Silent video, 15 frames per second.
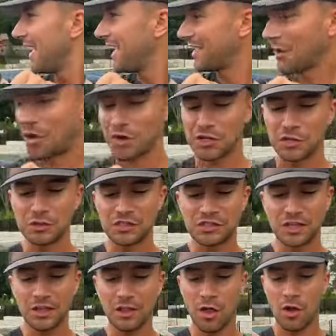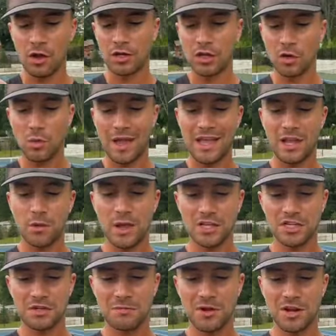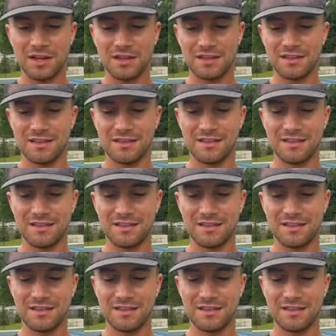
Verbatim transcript: Hey, are you still on your way? Question mark.